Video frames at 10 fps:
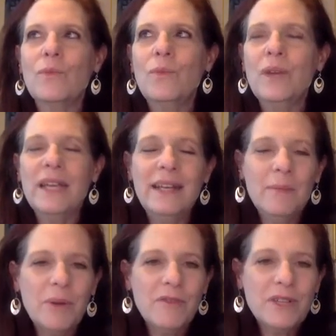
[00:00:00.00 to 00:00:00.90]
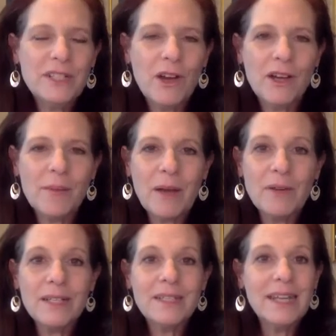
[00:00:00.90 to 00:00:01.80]
in improv, we talk
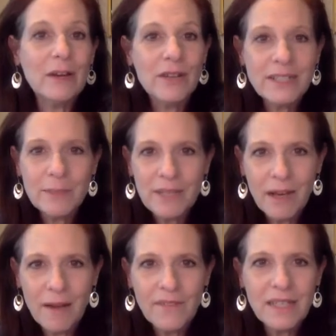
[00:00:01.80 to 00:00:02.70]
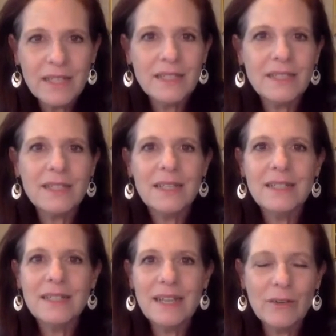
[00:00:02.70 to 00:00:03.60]
about daring to be obvious,
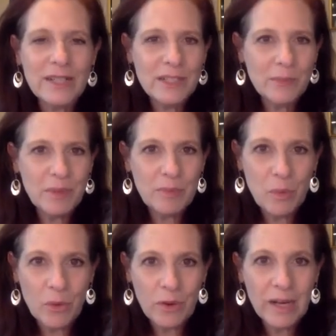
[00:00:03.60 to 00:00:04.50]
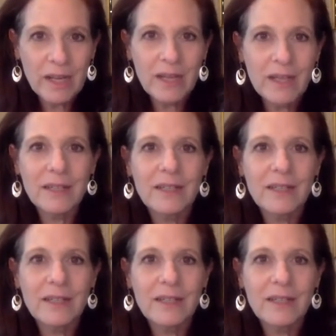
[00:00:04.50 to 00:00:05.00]
daring to be boring,